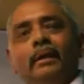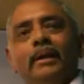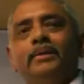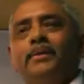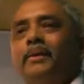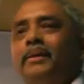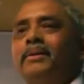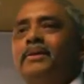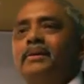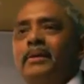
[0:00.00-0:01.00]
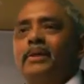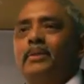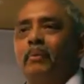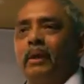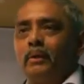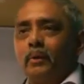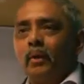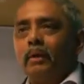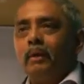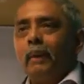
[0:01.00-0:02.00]
insurance salesman
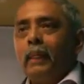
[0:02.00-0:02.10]
joke.